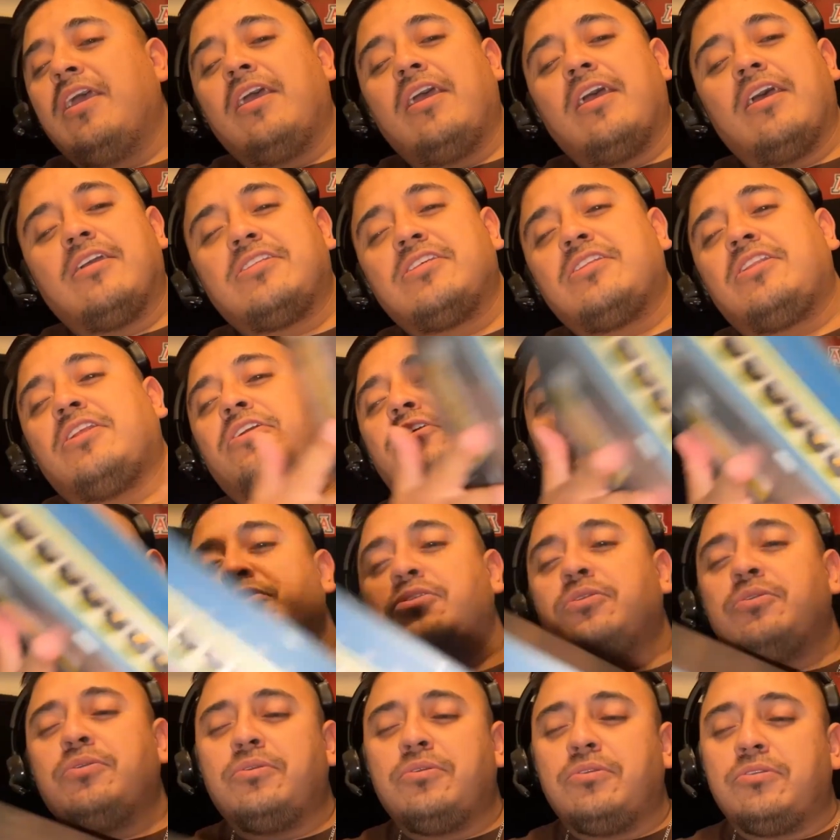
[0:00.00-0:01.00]
It's a layer
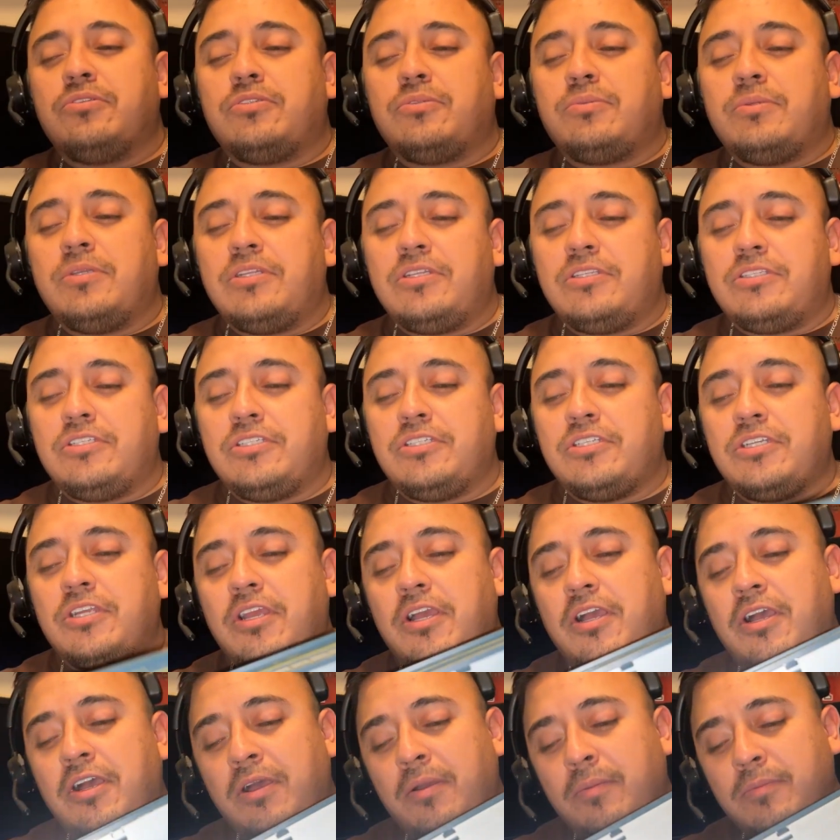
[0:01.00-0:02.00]
2 switch,
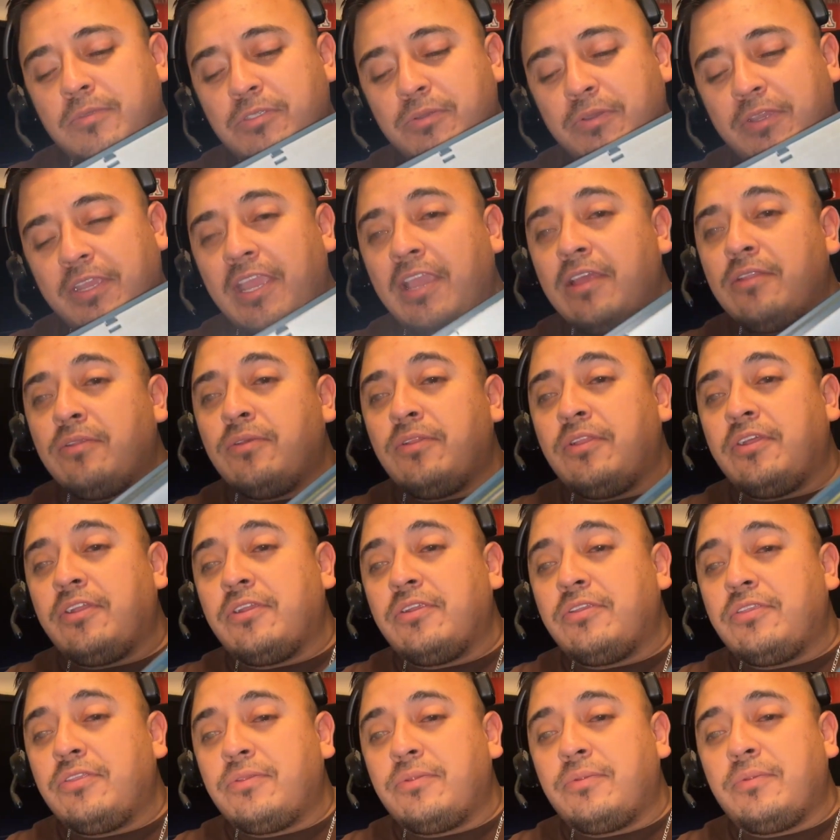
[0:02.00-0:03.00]
so I can't do layer
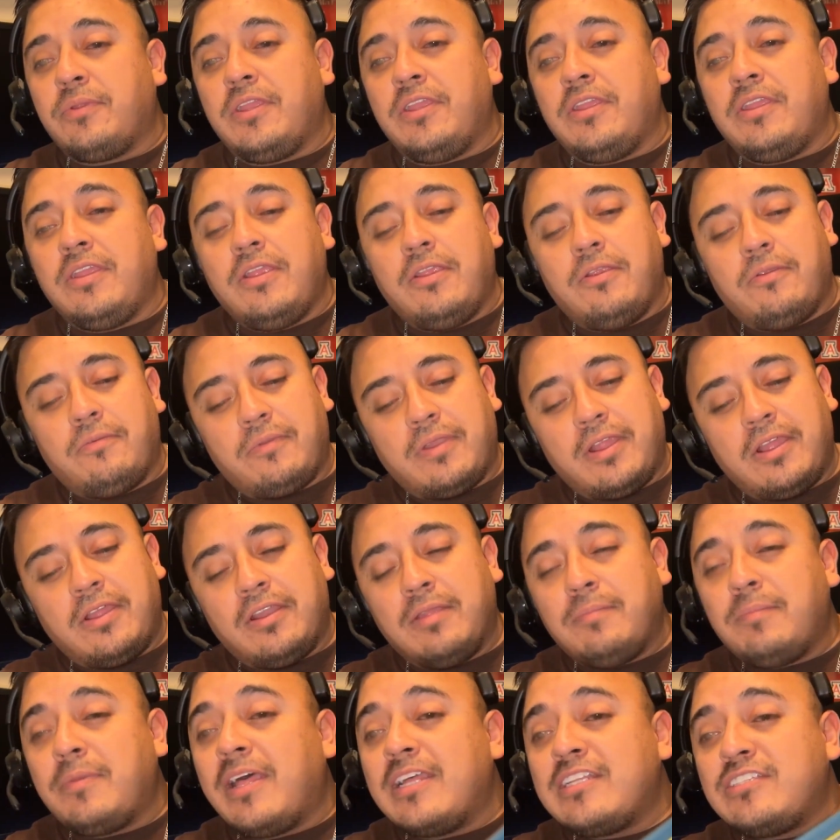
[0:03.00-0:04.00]
3
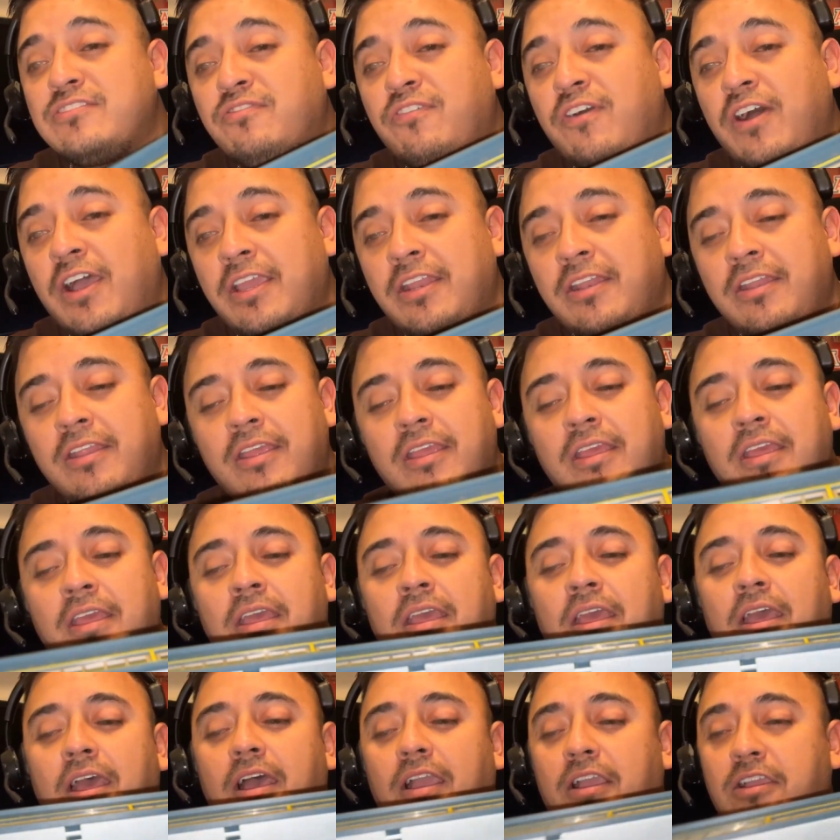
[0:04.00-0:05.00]
routing, but that's fine
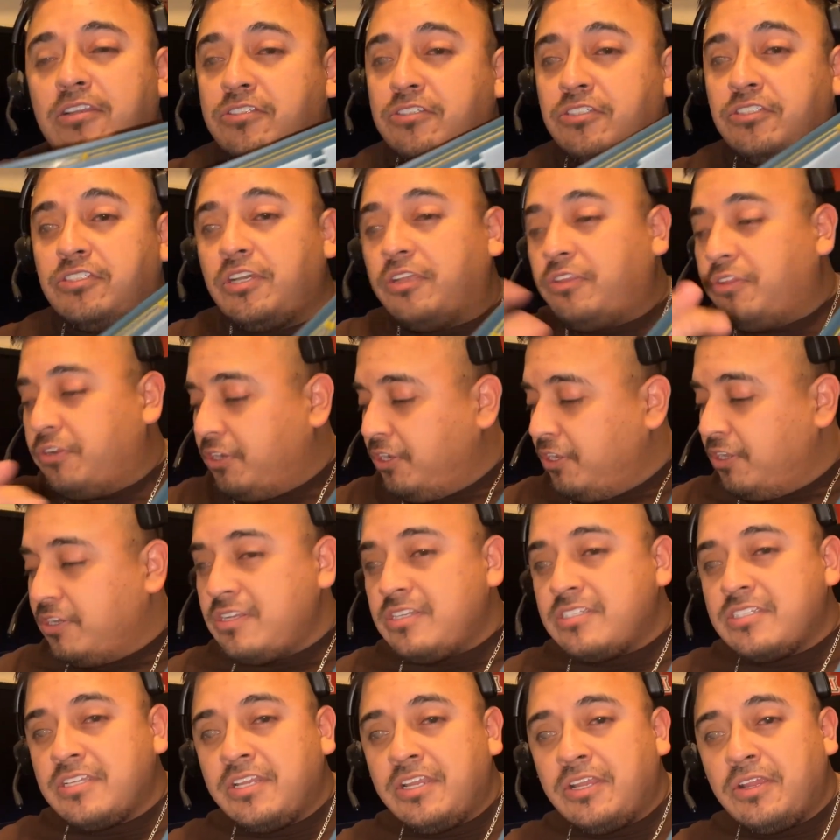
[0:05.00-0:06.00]
because there's other
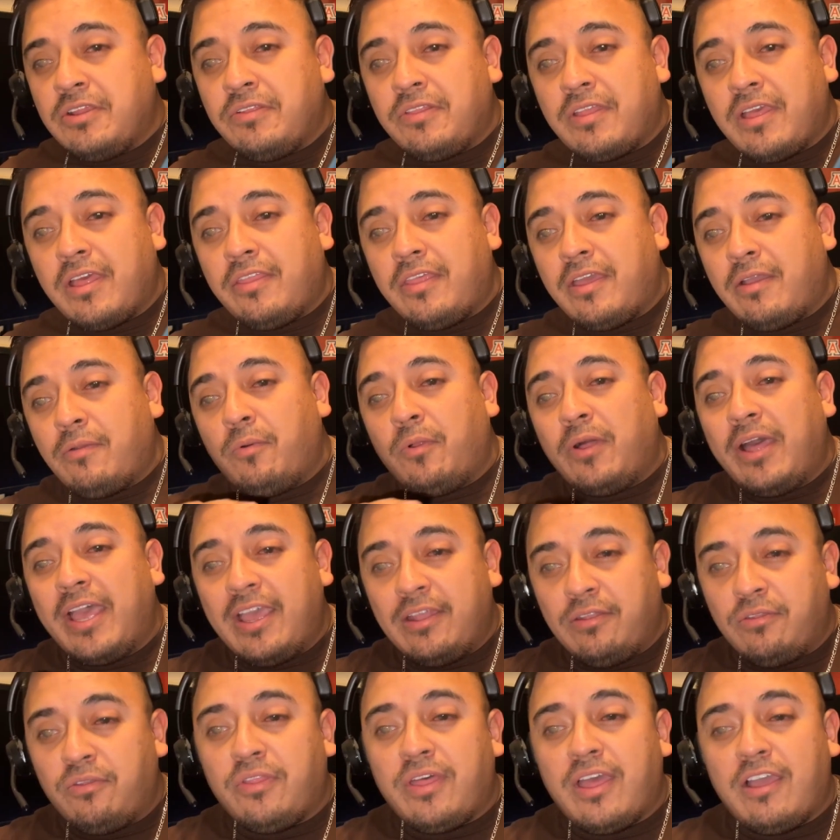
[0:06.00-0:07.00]
goodies in here that will
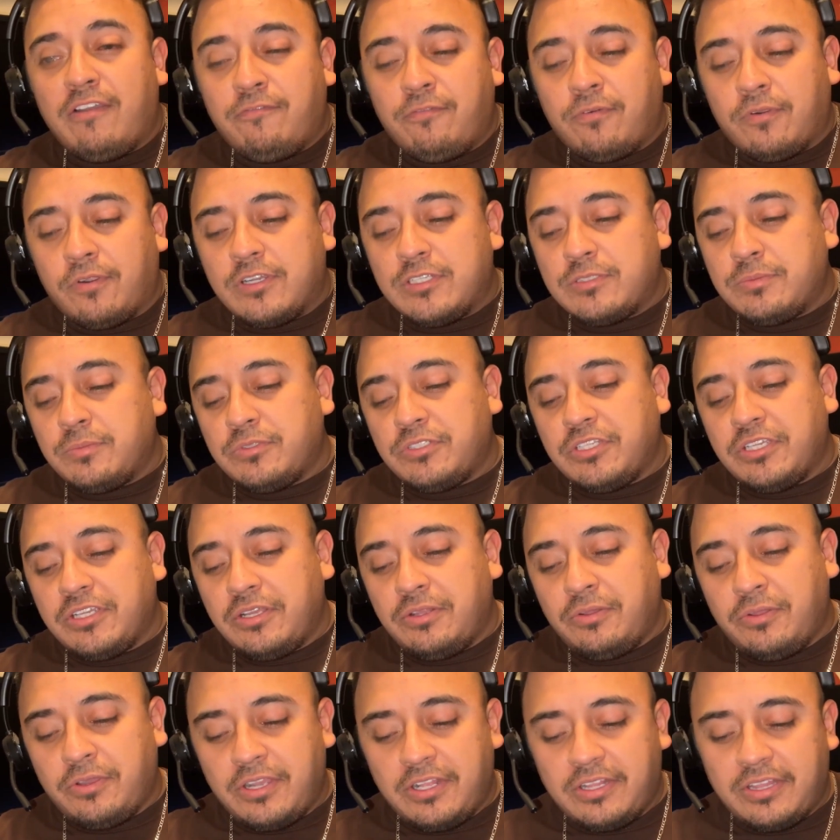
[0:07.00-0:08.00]
handle that for us. And we'll take a
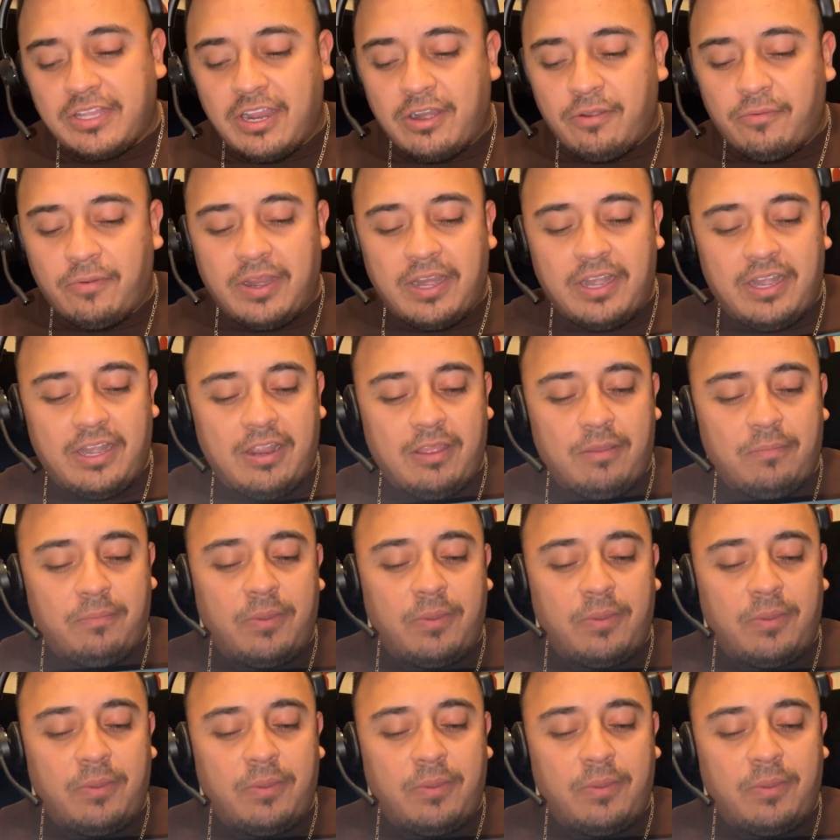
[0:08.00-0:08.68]
look at that right now.